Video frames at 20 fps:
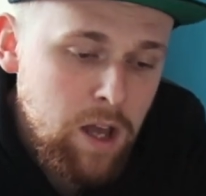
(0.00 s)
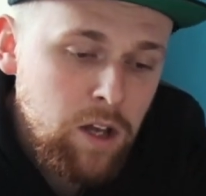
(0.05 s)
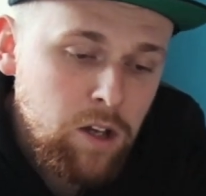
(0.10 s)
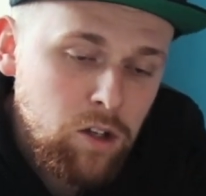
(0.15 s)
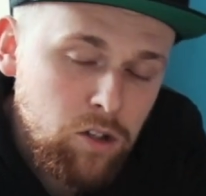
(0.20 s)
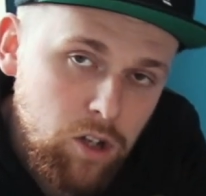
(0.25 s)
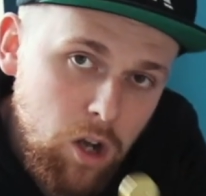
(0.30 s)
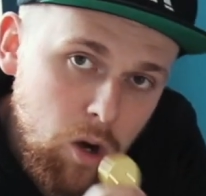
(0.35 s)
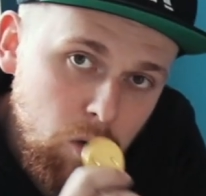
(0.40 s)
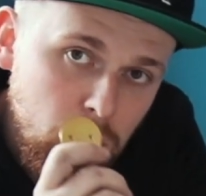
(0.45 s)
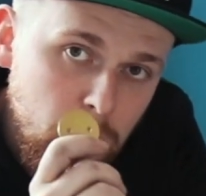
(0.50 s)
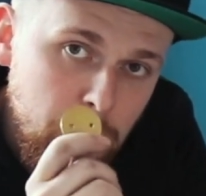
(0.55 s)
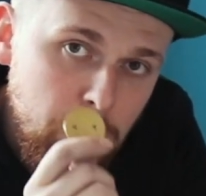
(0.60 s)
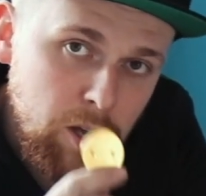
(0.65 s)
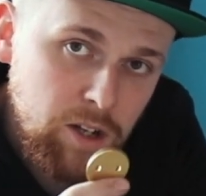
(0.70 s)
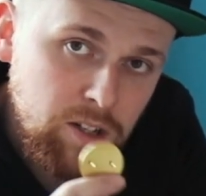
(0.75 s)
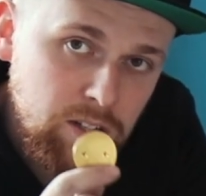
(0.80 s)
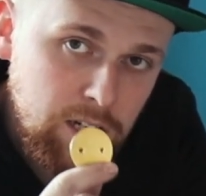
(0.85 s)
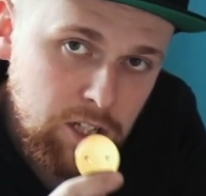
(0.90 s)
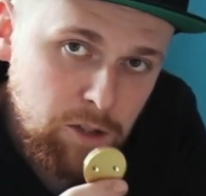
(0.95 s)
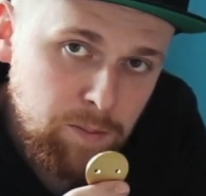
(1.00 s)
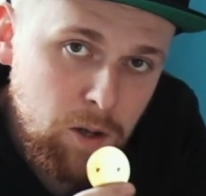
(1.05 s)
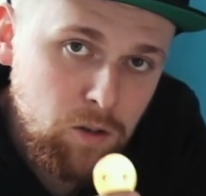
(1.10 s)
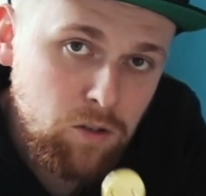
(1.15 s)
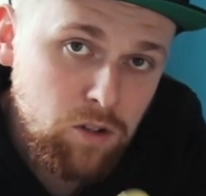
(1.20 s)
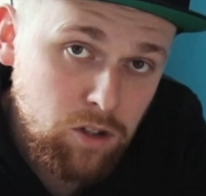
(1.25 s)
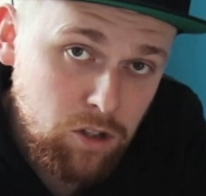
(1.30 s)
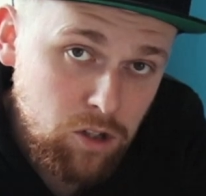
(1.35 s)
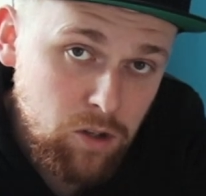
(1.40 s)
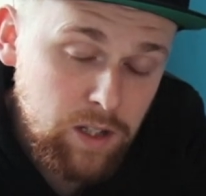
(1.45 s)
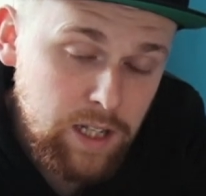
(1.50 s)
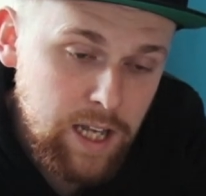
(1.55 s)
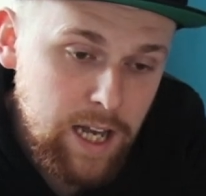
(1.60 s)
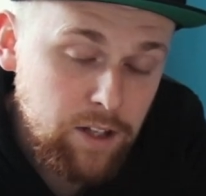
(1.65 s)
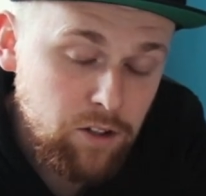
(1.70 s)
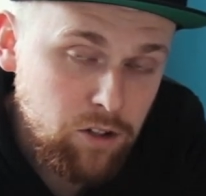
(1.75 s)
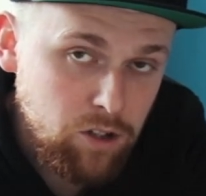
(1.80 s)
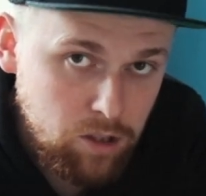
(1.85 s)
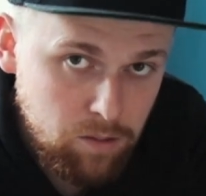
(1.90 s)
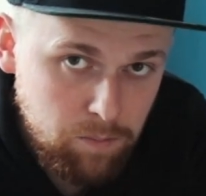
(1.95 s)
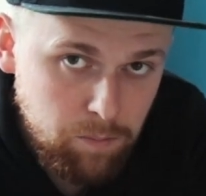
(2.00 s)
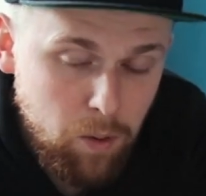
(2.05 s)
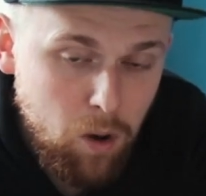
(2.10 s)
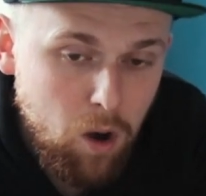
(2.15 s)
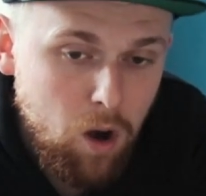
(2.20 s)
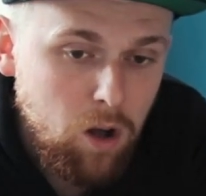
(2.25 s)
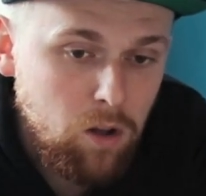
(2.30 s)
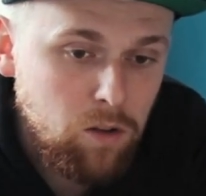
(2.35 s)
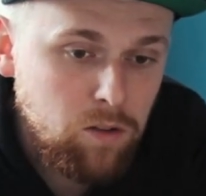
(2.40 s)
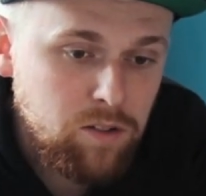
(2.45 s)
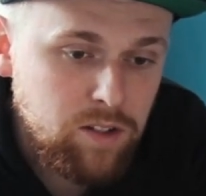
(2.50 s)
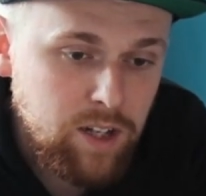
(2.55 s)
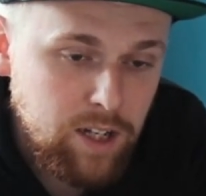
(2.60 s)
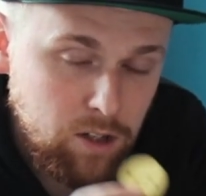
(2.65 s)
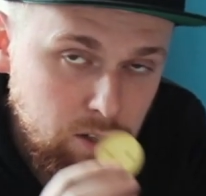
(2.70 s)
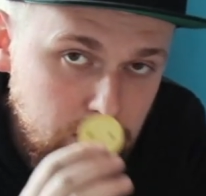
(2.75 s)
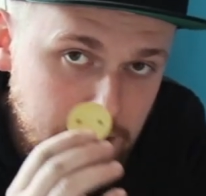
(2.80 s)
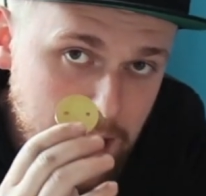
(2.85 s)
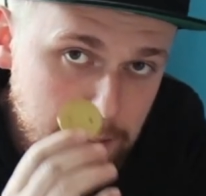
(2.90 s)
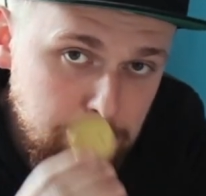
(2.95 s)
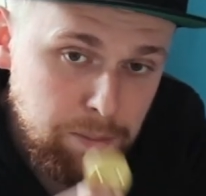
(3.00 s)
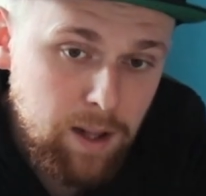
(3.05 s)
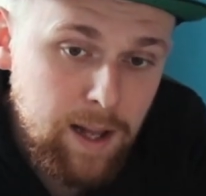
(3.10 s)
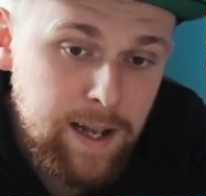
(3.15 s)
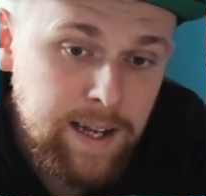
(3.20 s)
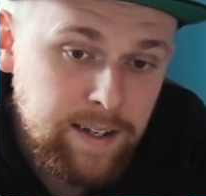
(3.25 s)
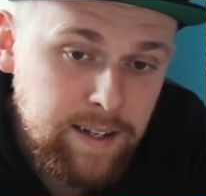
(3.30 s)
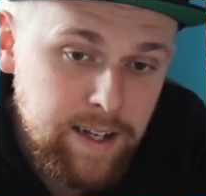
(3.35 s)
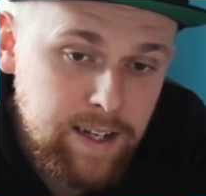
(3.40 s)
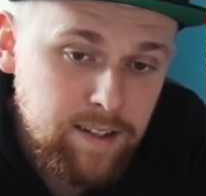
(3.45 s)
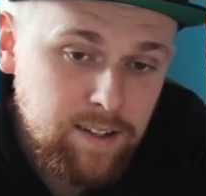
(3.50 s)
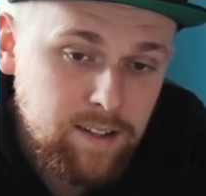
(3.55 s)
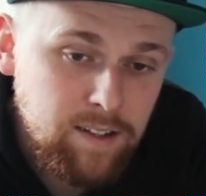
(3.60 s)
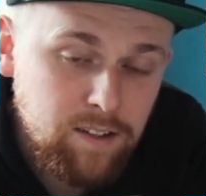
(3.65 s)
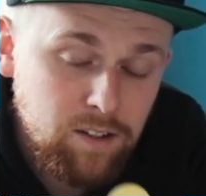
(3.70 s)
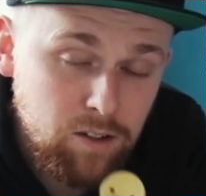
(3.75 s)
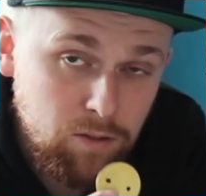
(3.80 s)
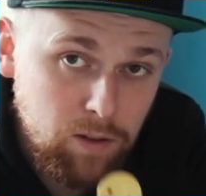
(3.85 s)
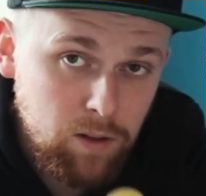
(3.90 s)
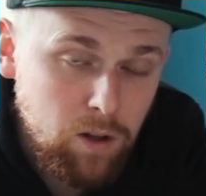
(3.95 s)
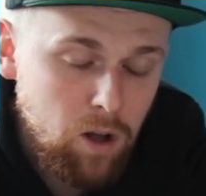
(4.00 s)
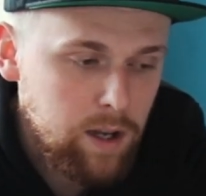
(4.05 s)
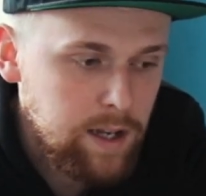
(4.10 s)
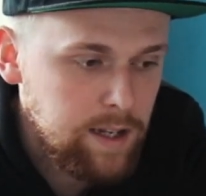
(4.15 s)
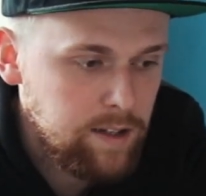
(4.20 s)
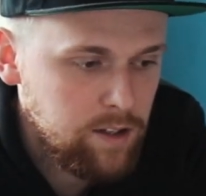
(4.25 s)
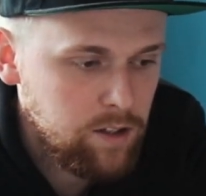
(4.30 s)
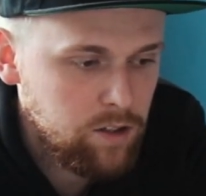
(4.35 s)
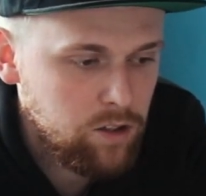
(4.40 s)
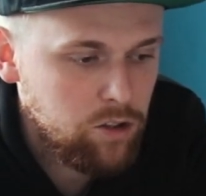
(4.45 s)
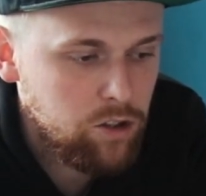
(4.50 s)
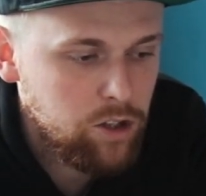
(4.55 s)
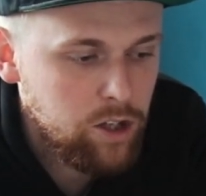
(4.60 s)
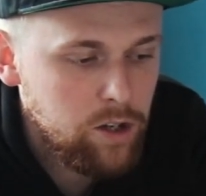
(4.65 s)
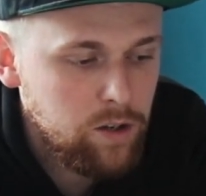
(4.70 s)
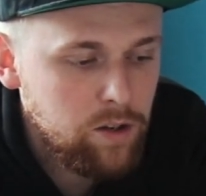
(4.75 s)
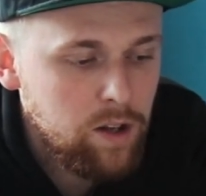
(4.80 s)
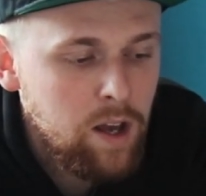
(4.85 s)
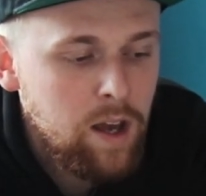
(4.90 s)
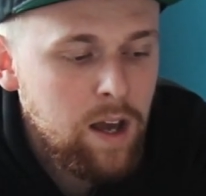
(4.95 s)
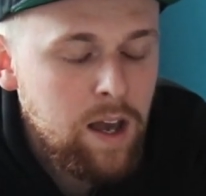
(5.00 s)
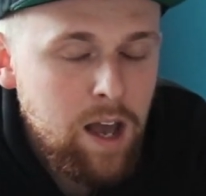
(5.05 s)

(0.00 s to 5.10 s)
So the person I spoke to that's doing the engine, Paul, said get plain discs, they're a lot easier to tune.